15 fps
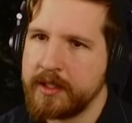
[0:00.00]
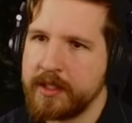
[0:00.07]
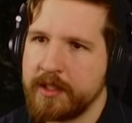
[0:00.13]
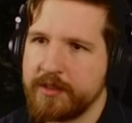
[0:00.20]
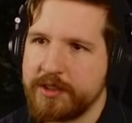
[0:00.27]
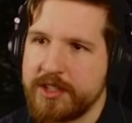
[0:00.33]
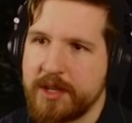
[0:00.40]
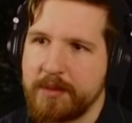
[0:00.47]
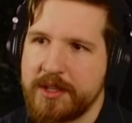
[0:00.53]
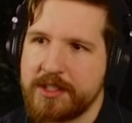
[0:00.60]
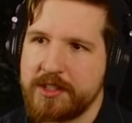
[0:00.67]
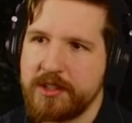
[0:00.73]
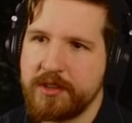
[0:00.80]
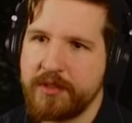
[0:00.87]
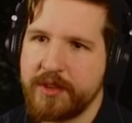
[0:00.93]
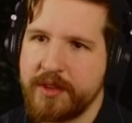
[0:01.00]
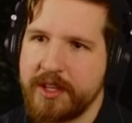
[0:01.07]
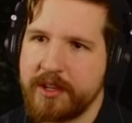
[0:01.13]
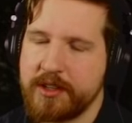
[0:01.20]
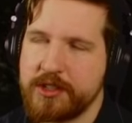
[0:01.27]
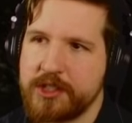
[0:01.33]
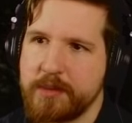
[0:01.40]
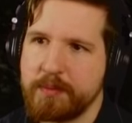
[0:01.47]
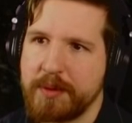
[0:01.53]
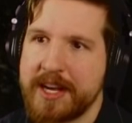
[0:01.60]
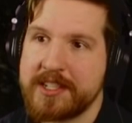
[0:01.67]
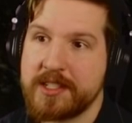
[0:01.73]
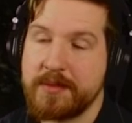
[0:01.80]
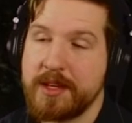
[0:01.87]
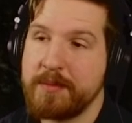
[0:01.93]
For some reason, you feel the urge to break
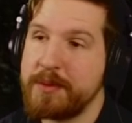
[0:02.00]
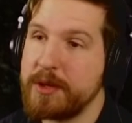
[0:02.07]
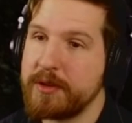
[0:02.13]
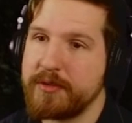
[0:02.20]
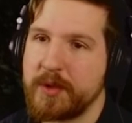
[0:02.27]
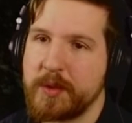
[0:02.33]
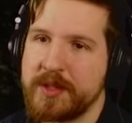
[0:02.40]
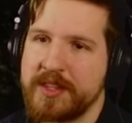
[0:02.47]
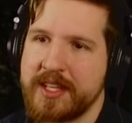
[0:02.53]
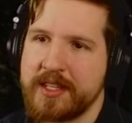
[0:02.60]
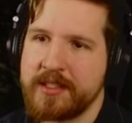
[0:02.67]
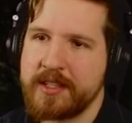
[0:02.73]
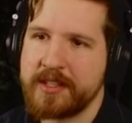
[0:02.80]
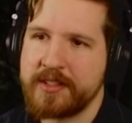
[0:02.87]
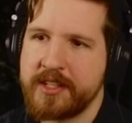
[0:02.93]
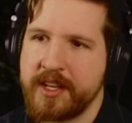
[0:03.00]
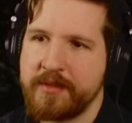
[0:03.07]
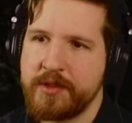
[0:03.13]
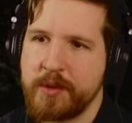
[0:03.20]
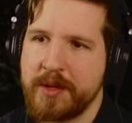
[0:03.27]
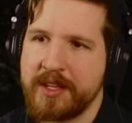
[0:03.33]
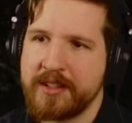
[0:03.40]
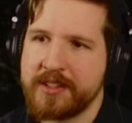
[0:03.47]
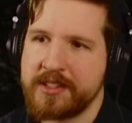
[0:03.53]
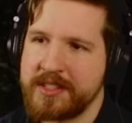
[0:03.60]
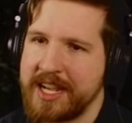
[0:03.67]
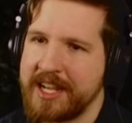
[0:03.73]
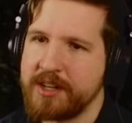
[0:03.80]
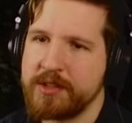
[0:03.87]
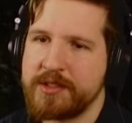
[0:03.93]
something beautiful with this instead of doing the
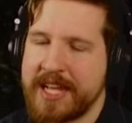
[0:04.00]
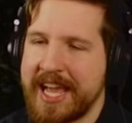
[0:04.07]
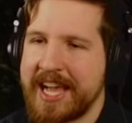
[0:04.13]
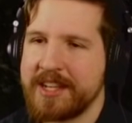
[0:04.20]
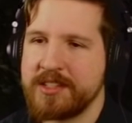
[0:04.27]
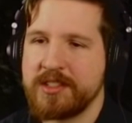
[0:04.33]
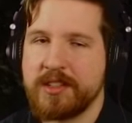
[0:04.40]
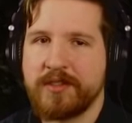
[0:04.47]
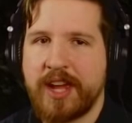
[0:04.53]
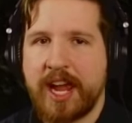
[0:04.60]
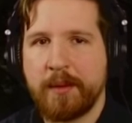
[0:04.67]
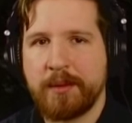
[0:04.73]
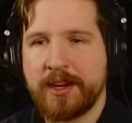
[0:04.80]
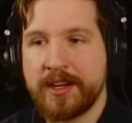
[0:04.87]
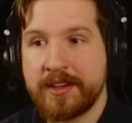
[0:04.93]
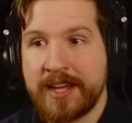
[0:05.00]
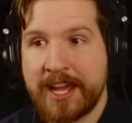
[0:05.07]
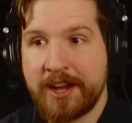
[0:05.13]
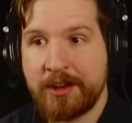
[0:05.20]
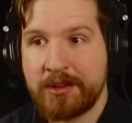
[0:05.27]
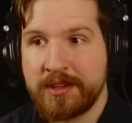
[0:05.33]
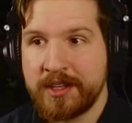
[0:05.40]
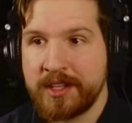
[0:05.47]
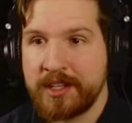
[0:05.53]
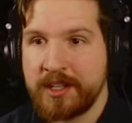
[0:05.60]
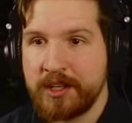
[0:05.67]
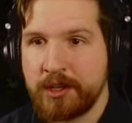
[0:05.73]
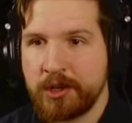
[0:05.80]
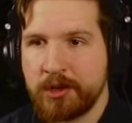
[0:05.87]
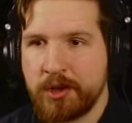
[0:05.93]
standard task of hammering a nail.
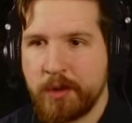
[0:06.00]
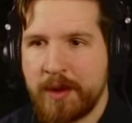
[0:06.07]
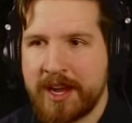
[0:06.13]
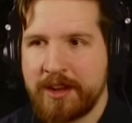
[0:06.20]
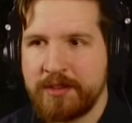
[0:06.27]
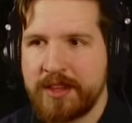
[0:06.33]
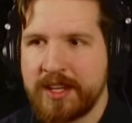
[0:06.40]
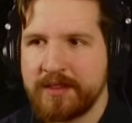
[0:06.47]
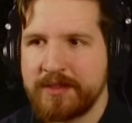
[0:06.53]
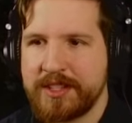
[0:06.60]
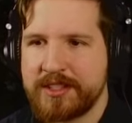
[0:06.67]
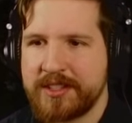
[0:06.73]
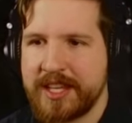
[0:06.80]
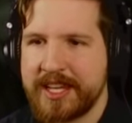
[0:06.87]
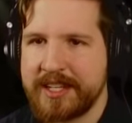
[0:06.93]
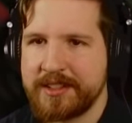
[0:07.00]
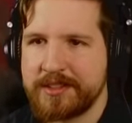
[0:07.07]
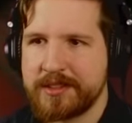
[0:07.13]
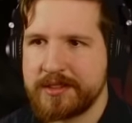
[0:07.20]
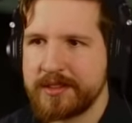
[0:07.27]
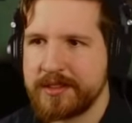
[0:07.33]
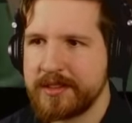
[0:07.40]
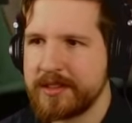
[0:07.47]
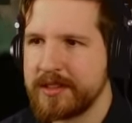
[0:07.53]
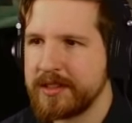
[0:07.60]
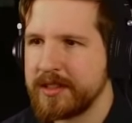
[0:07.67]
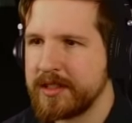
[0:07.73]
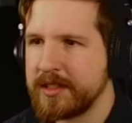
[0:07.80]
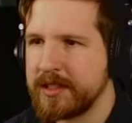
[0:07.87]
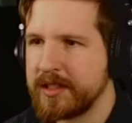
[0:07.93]
You don't know why you think of these things.
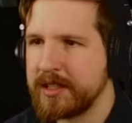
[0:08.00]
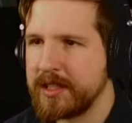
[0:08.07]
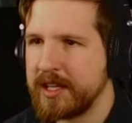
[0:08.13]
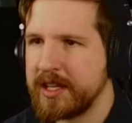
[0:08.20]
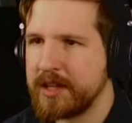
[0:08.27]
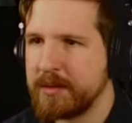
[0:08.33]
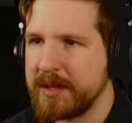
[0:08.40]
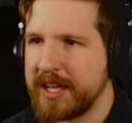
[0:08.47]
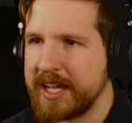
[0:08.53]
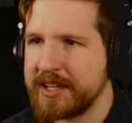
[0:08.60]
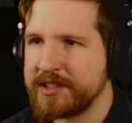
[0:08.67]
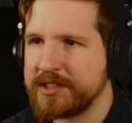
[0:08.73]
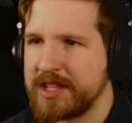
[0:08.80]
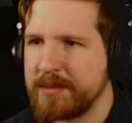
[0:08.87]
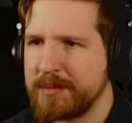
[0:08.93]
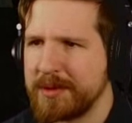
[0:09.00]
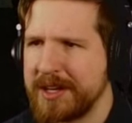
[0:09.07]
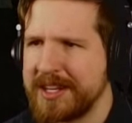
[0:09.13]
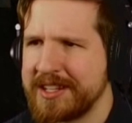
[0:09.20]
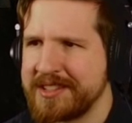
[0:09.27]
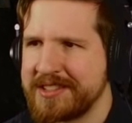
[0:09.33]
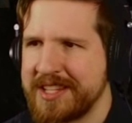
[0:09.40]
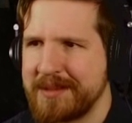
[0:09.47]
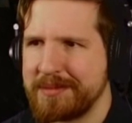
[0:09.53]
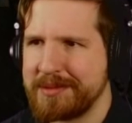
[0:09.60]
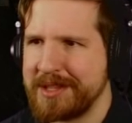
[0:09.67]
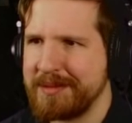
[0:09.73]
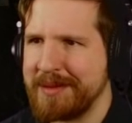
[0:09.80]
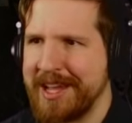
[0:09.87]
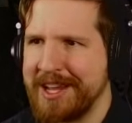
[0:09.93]
And then we got a submarine
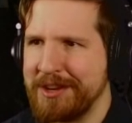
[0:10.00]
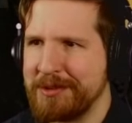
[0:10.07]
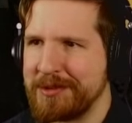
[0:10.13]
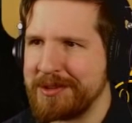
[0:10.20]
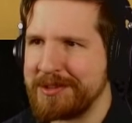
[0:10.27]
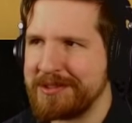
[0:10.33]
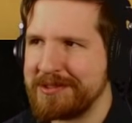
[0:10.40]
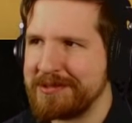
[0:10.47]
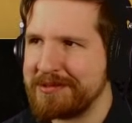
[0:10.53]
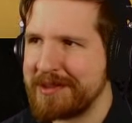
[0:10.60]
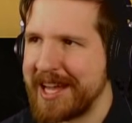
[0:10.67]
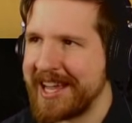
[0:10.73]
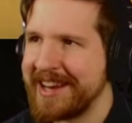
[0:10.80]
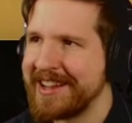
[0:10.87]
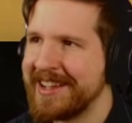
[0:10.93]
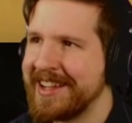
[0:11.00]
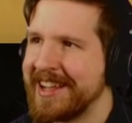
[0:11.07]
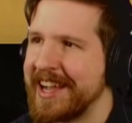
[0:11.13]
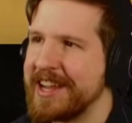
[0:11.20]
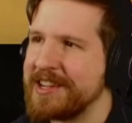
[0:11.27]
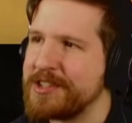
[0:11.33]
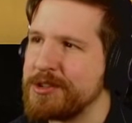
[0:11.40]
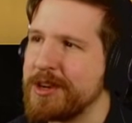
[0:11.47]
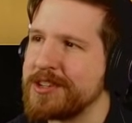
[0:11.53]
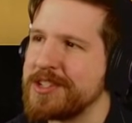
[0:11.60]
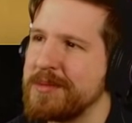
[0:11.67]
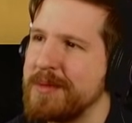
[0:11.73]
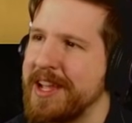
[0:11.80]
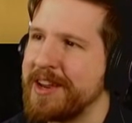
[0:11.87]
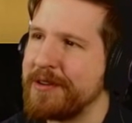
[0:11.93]
assembly manual. What? An
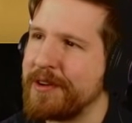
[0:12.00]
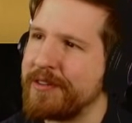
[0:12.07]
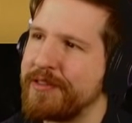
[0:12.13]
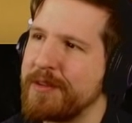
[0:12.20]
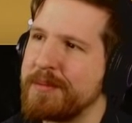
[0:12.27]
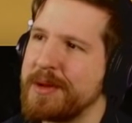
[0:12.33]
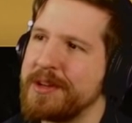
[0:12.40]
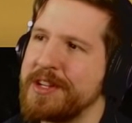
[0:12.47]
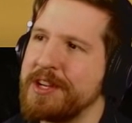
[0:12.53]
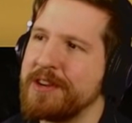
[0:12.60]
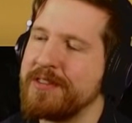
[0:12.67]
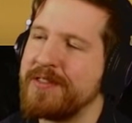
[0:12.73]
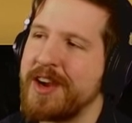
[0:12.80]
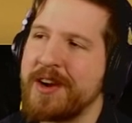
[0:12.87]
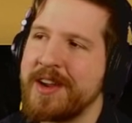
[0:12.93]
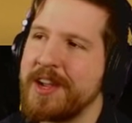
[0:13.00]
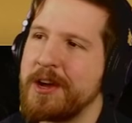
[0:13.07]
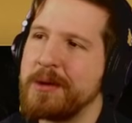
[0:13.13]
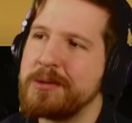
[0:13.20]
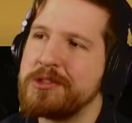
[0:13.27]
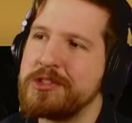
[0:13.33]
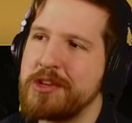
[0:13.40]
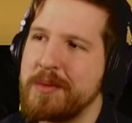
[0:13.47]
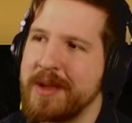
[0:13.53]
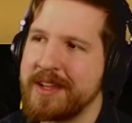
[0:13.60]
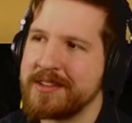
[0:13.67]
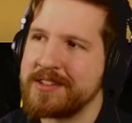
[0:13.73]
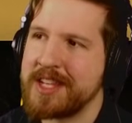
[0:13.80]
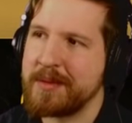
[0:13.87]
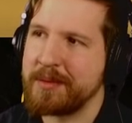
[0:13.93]
instruction manual for building your very own
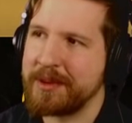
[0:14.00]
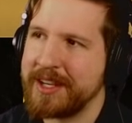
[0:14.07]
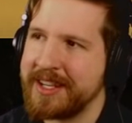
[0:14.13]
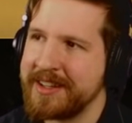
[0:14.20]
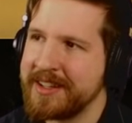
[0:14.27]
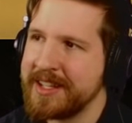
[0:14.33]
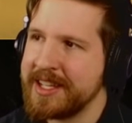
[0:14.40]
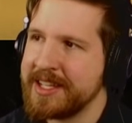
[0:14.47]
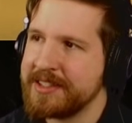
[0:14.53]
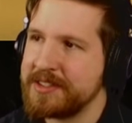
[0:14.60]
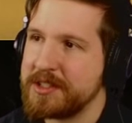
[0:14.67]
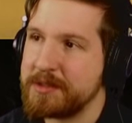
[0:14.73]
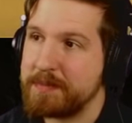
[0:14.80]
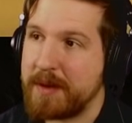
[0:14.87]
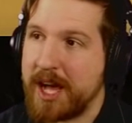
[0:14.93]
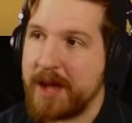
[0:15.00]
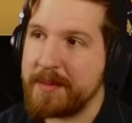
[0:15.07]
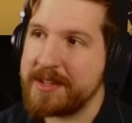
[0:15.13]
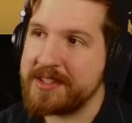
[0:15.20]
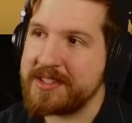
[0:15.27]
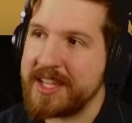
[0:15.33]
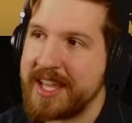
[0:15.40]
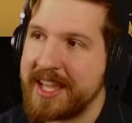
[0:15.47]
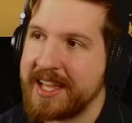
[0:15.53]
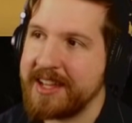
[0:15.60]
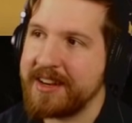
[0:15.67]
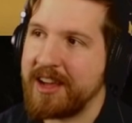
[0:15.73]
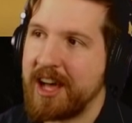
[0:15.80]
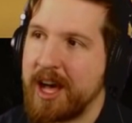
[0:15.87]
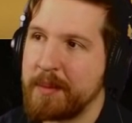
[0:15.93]
two-man submarine. Since Bob and
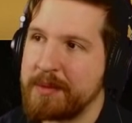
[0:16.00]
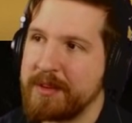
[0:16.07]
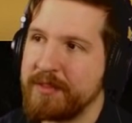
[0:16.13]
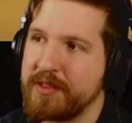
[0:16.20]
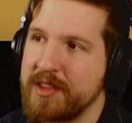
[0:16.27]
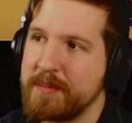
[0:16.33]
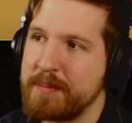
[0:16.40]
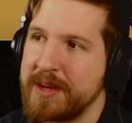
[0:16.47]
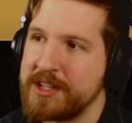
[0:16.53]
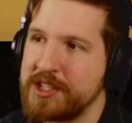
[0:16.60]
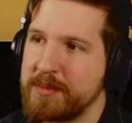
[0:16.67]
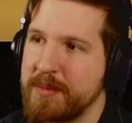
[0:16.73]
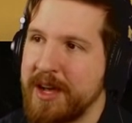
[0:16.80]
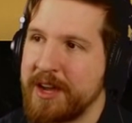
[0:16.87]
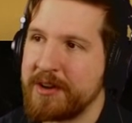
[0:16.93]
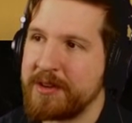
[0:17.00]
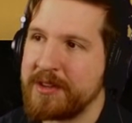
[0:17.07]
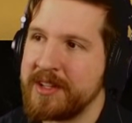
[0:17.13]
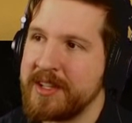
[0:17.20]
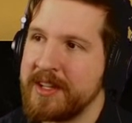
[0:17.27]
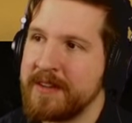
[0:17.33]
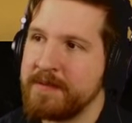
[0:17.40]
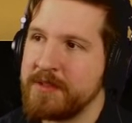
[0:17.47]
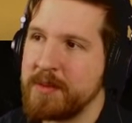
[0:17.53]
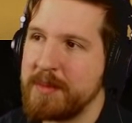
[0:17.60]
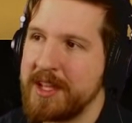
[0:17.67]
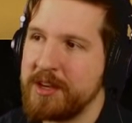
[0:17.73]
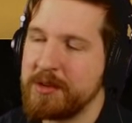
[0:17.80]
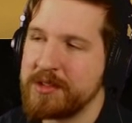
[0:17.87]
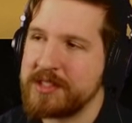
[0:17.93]
Ted opted for the budget model, the
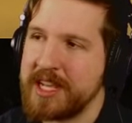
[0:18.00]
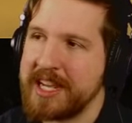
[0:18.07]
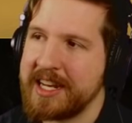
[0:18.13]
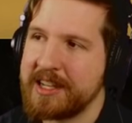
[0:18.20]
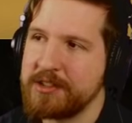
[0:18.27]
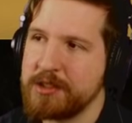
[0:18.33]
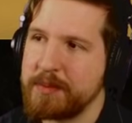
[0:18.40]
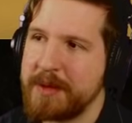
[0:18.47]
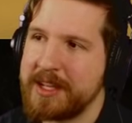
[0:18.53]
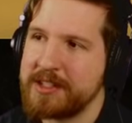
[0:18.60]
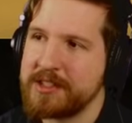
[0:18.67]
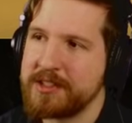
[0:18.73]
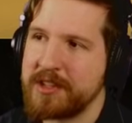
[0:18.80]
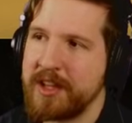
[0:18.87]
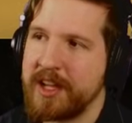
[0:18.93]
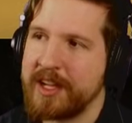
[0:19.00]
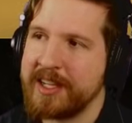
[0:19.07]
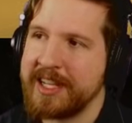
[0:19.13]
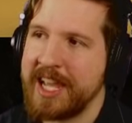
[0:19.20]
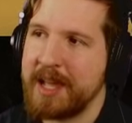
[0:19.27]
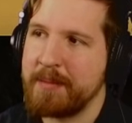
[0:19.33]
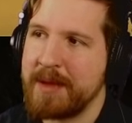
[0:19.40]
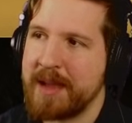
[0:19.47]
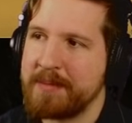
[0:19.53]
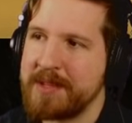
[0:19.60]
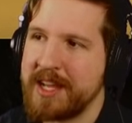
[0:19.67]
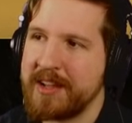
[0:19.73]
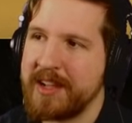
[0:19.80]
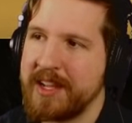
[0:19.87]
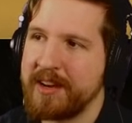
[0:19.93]
manual is eight hundred pages long and mapped
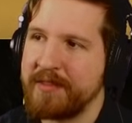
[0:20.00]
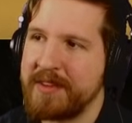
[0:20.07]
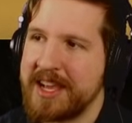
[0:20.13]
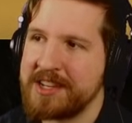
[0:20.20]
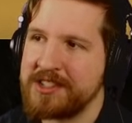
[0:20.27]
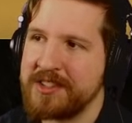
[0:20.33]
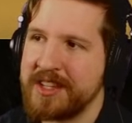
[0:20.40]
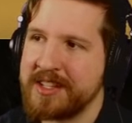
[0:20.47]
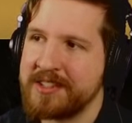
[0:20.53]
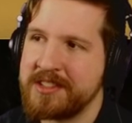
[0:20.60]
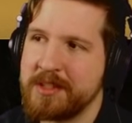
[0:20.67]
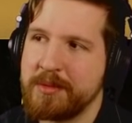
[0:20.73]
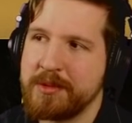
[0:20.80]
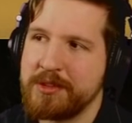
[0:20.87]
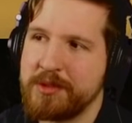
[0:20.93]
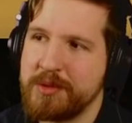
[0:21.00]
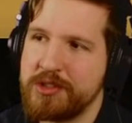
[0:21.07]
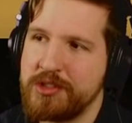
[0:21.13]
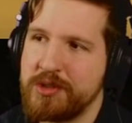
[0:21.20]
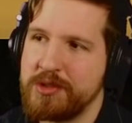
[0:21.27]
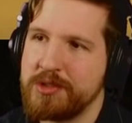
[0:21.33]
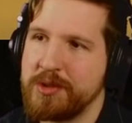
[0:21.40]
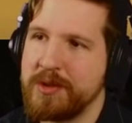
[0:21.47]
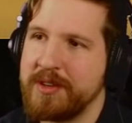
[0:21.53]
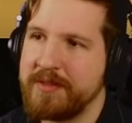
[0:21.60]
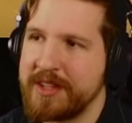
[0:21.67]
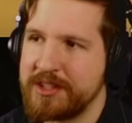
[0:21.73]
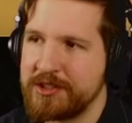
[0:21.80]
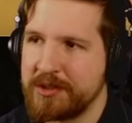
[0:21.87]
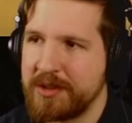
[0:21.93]
out in a fashion that is similar to a
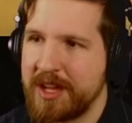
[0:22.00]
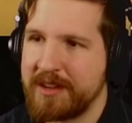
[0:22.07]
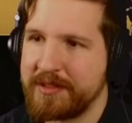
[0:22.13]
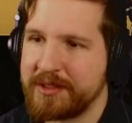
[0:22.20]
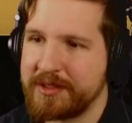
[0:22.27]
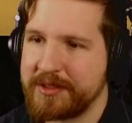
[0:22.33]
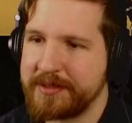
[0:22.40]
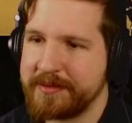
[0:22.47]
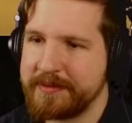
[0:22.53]
choose-your-own-adventure novel.